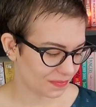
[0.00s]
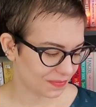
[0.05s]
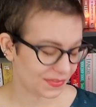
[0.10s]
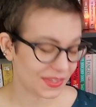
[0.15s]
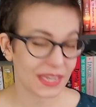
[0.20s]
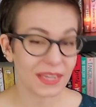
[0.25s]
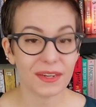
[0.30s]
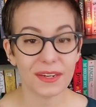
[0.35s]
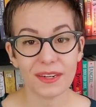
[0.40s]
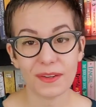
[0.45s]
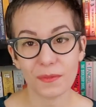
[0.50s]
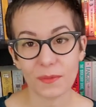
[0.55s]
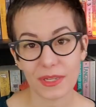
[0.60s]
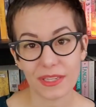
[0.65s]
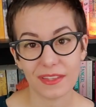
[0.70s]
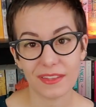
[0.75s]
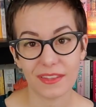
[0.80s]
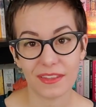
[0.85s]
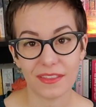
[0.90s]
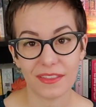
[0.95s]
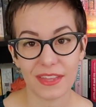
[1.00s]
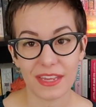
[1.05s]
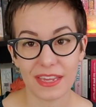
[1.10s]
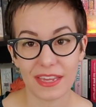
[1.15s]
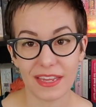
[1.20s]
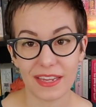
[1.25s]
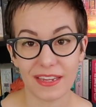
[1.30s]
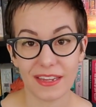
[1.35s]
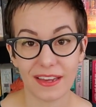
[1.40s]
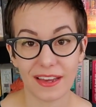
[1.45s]
Then with
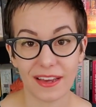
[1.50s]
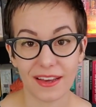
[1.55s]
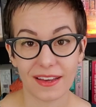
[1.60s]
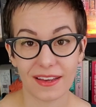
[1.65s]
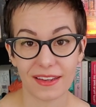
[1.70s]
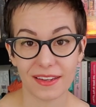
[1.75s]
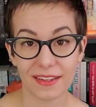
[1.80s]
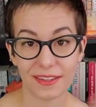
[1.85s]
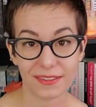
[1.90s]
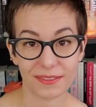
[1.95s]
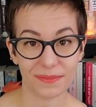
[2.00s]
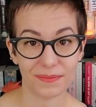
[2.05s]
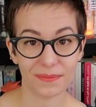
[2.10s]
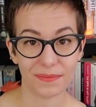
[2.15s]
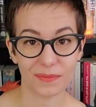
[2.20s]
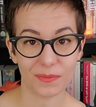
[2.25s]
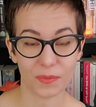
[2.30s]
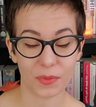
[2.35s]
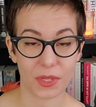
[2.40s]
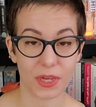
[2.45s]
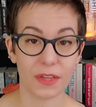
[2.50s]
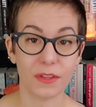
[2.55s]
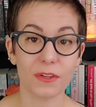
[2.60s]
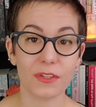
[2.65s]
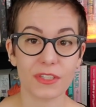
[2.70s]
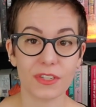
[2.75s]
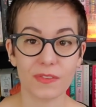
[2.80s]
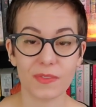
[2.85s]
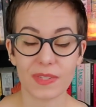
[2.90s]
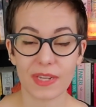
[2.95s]
the uh, the other
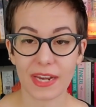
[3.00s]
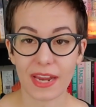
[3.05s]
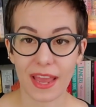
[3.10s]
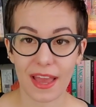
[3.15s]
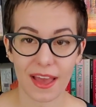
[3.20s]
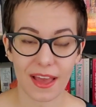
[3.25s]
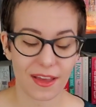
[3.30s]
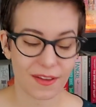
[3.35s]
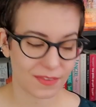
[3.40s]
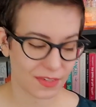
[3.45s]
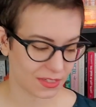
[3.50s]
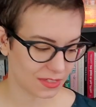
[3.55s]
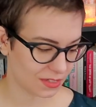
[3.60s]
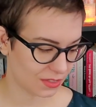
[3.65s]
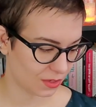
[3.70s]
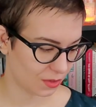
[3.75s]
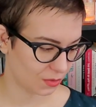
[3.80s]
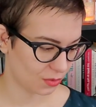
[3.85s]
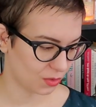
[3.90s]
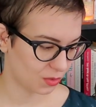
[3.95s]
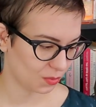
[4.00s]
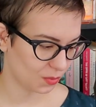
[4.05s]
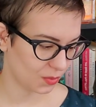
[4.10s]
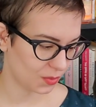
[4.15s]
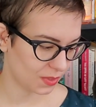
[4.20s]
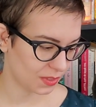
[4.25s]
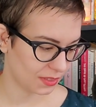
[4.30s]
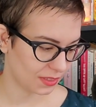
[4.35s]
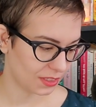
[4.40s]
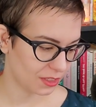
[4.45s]
shelves that I have just to go
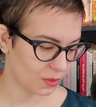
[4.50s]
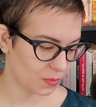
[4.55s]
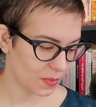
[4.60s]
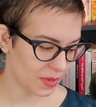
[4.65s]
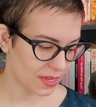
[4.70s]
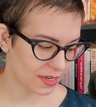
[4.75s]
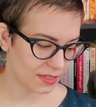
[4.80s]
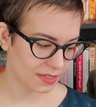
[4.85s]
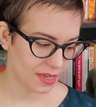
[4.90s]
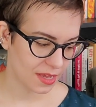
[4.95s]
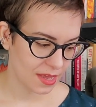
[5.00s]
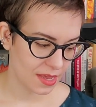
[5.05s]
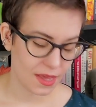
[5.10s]
through a little bit.